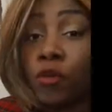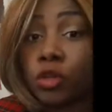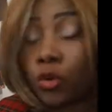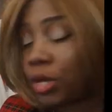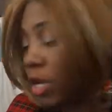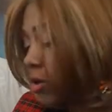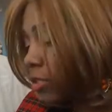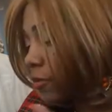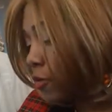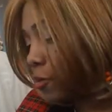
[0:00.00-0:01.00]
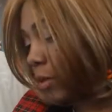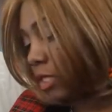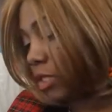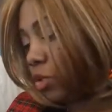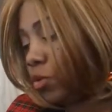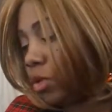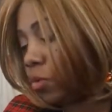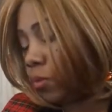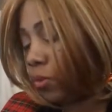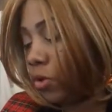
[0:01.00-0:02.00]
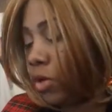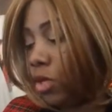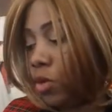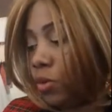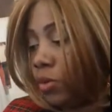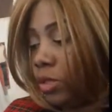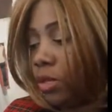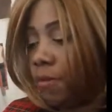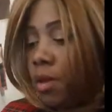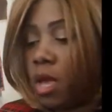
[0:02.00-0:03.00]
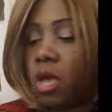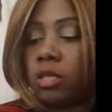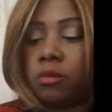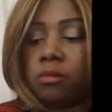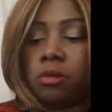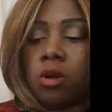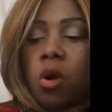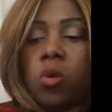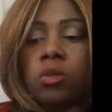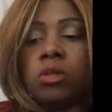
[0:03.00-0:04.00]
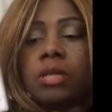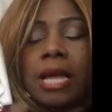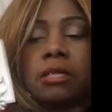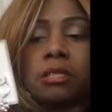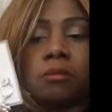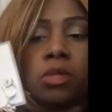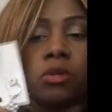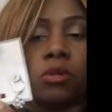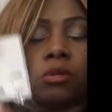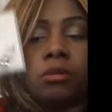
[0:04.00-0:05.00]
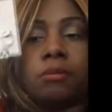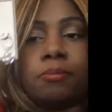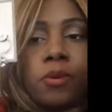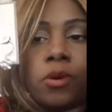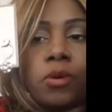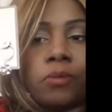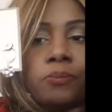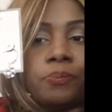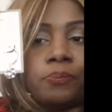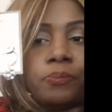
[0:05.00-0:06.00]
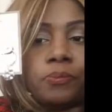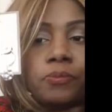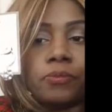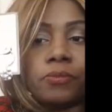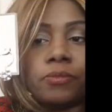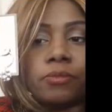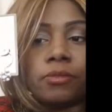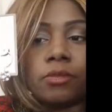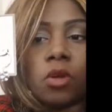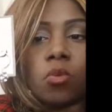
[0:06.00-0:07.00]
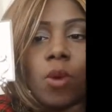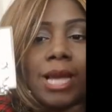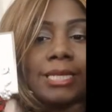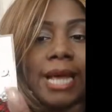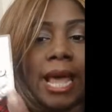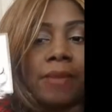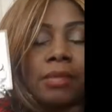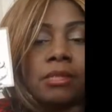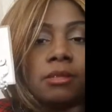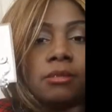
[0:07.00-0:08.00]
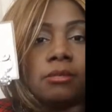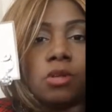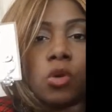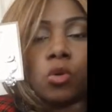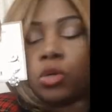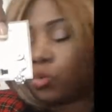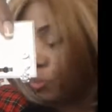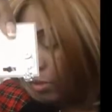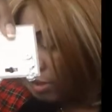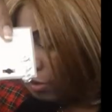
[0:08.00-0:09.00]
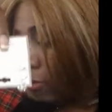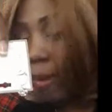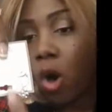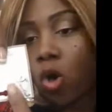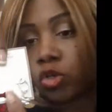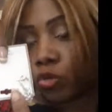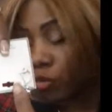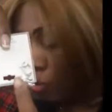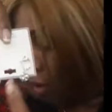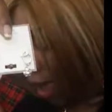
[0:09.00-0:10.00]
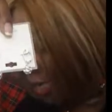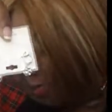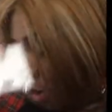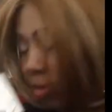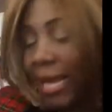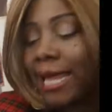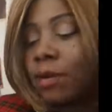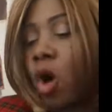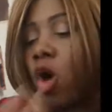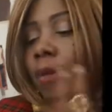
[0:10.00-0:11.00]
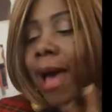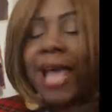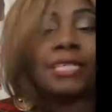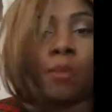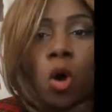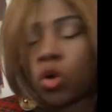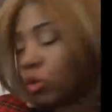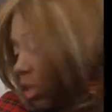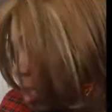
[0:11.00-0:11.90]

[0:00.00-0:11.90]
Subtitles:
30, here's a few pieces you can use. Some gold, like some little pearl white diamond loops, little balls, crystal ice balls. I like to call them ice balls.